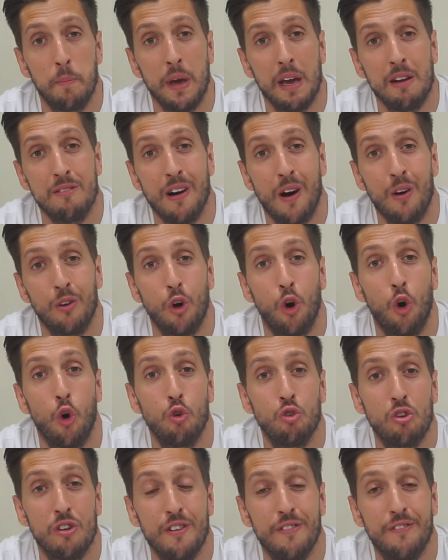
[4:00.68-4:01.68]
be around
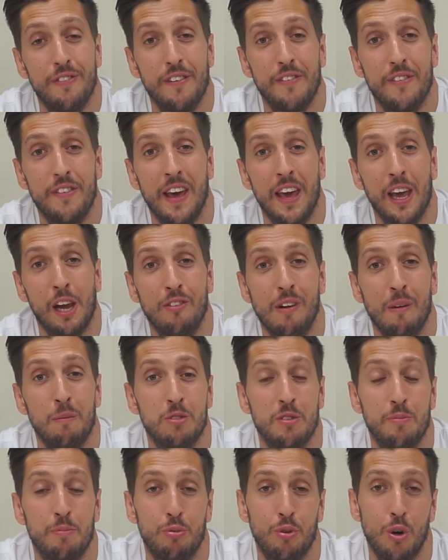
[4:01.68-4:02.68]
158
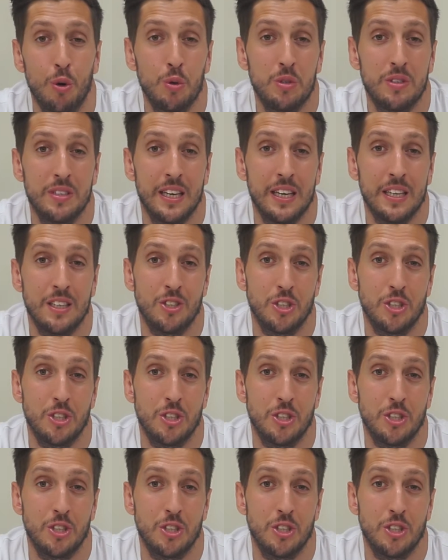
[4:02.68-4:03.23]
grams of protein.